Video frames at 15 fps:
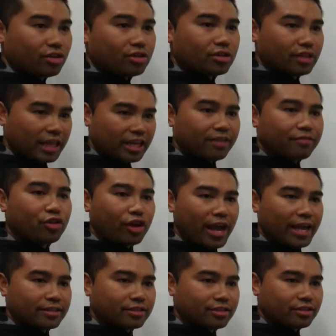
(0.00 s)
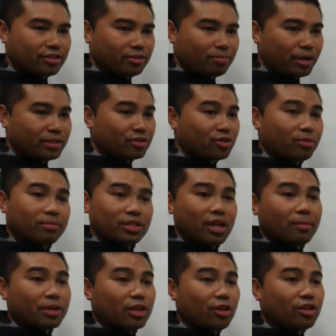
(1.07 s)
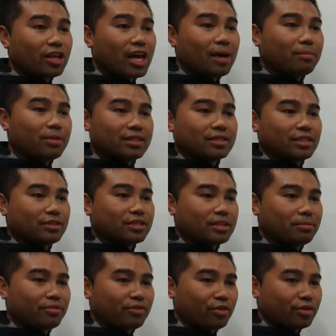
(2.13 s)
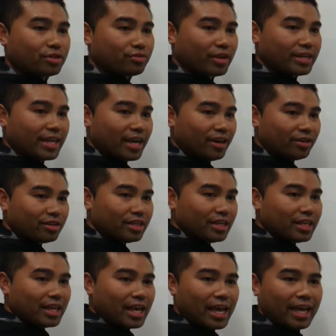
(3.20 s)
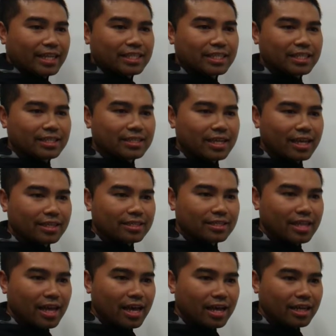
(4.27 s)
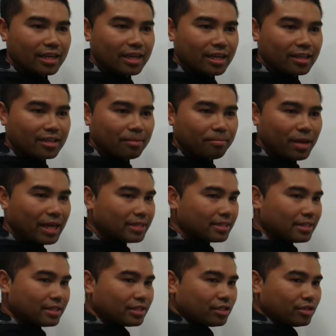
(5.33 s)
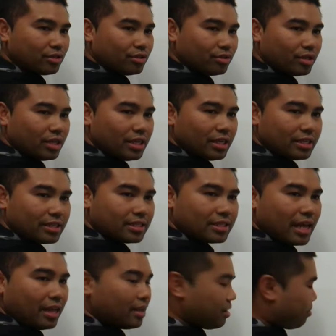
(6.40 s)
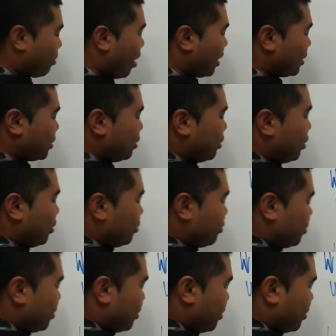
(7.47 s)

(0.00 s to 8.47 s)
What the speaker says: Think of your answers, your brainstorm. Atomic Lola, I'm going to steal some of yours right now. And she says that the best is to sell a product you own.